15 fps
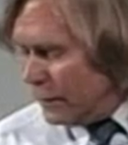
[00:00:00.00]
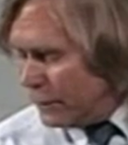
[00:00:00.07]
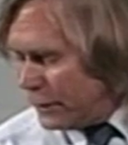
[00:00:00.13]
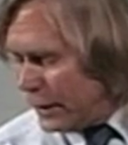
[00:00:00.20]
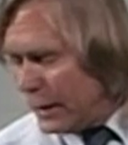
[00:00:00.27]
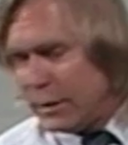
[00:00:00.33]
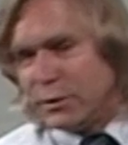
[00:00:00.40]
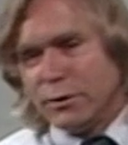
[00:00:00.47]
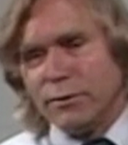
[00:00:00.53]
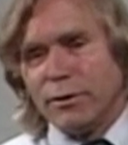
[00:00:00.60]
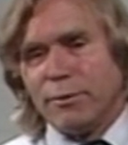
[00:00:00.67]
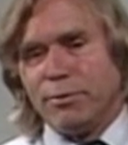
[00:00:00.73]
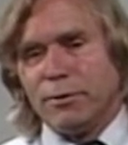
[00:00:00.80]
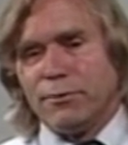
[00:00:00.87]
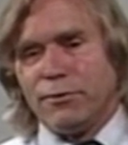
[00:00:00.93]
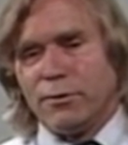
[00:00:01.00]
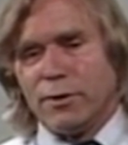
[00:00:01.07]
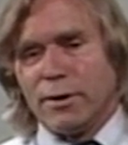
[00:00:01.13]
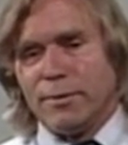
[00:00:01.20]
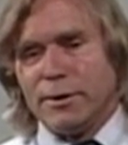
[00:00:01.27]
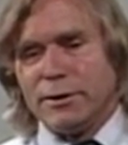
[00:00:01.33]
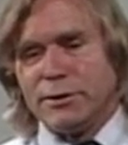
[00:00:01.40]
they do the
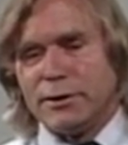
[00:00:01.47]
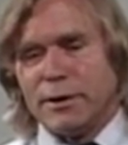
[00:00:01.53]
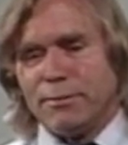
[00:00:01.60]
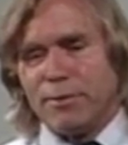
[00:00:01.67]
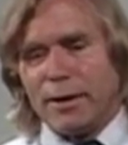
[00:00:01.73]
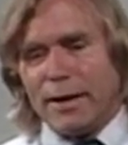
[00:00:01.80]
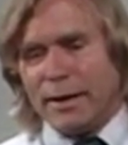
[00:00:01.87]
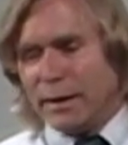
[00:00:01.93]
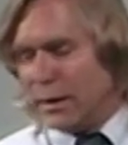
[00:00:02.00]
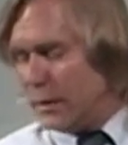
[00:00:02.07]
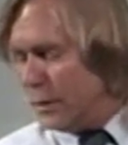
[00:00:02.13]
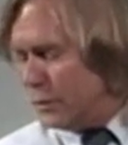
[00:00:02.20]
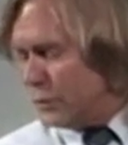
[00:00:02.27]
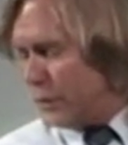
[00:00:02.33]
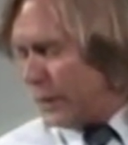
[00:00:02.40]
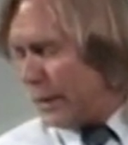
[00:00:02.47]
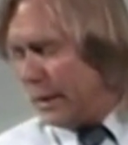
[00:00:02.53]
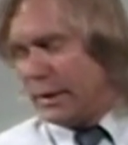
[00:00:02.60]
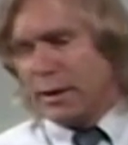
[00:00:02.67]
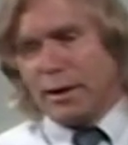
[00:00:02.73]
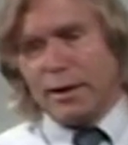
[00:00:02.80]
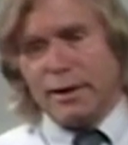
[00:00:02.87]
performance, and by and large, they
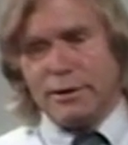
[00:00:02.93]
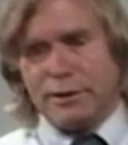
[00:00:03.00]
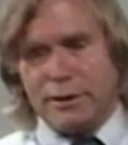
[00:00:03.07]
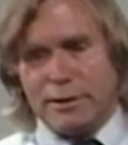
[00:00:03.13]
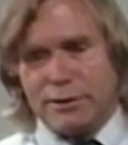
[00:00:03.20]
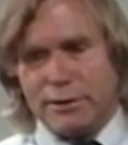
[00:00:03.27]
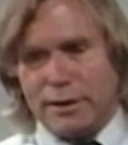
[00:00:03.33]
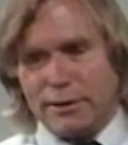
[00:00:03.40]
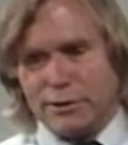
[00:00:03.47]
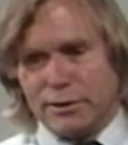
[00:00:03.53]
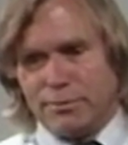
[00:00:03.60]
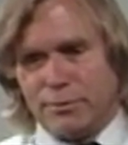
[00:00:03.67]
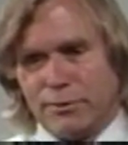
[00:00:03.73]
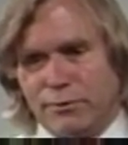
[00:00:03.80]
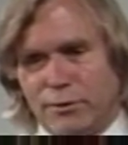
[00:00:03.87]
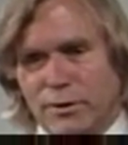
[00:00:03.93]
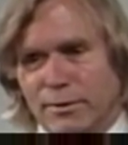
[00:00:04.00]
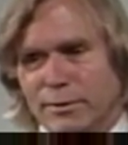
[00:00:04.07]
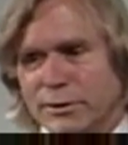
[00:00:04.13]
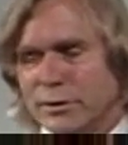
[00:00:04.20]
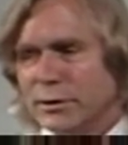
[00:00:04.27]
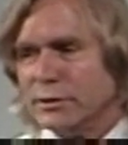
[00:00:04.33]
analyze and assess the
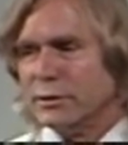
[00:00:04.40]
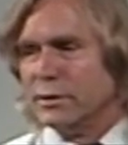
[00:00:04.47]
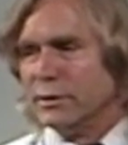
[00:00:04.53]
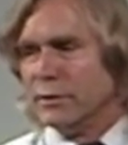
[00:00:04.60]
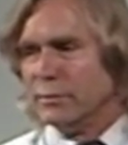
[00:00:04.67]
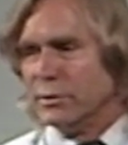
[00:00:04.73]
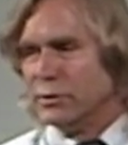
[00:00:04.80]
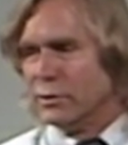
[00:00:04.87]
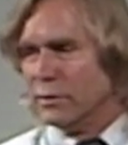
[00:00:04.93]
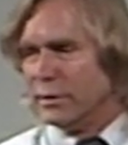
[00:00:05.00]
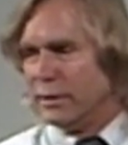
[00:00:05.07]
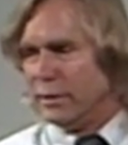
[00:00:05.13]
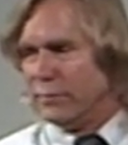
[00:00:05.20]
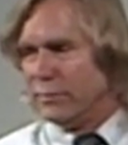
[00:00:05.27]
performances in the majority